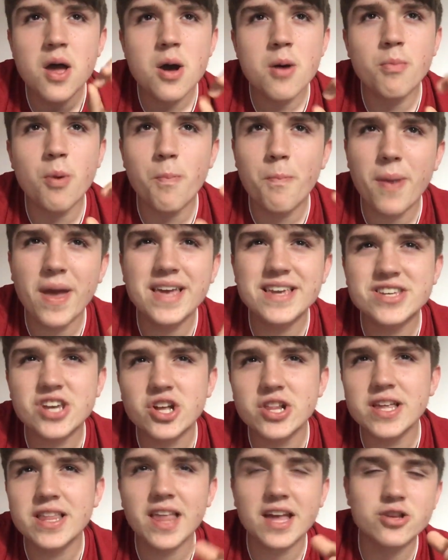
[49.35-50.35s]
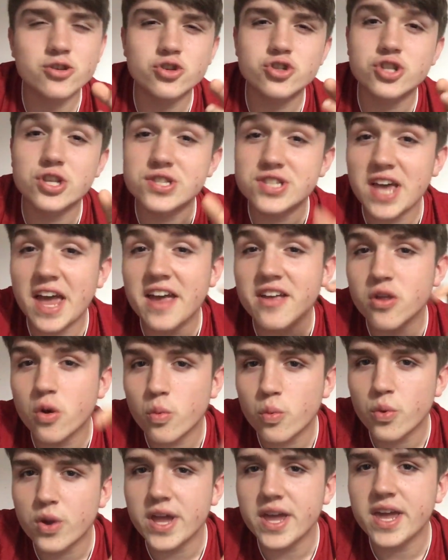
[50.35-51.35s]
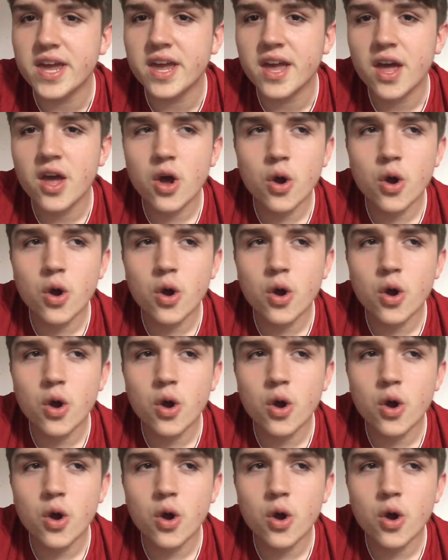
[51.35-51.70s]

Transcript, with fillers: but basically like just a day of the week